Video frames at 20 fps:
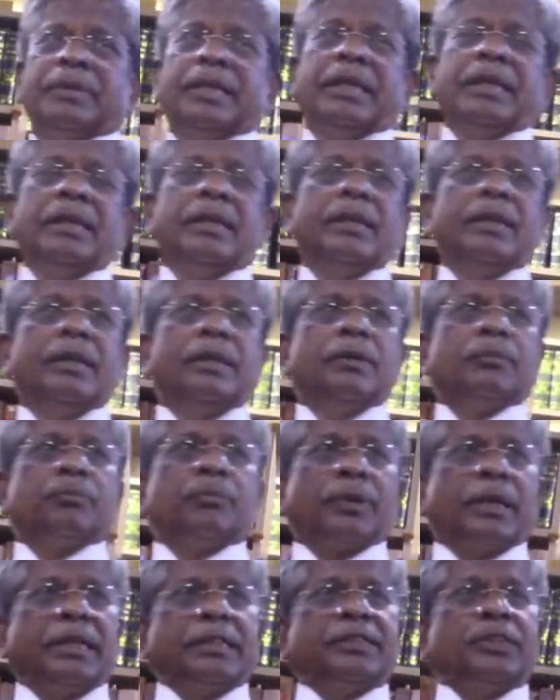the
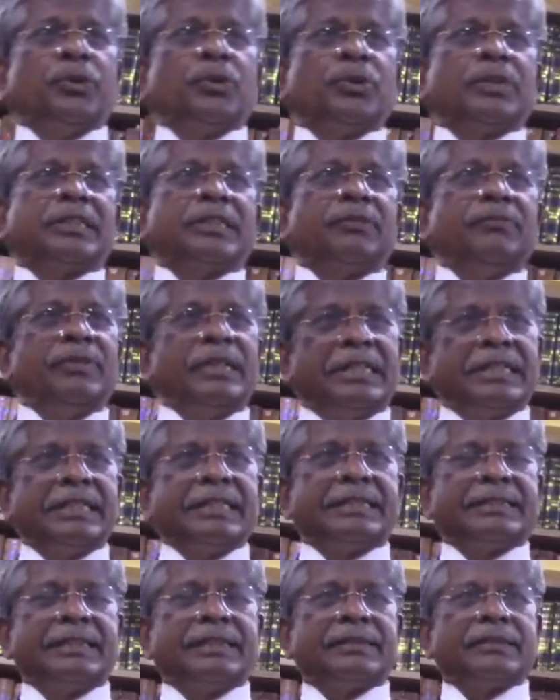prosecution
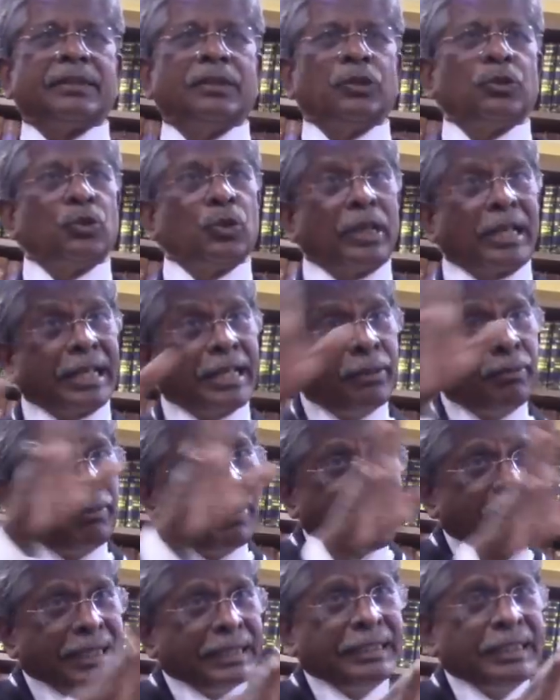witnesses to
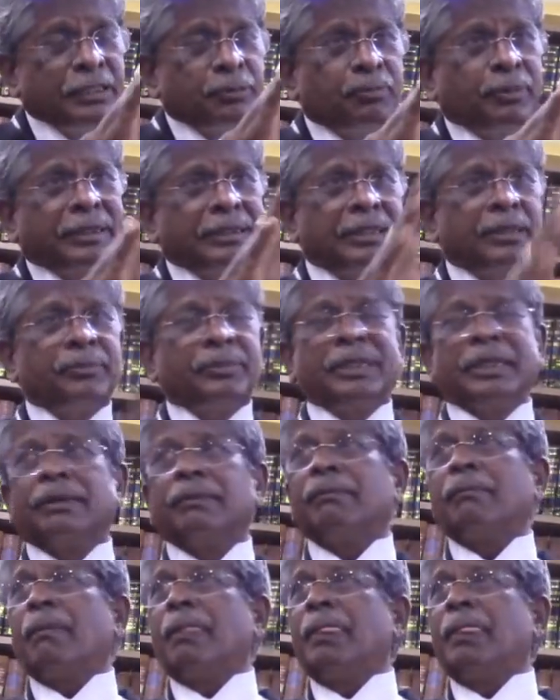rebut this presumption,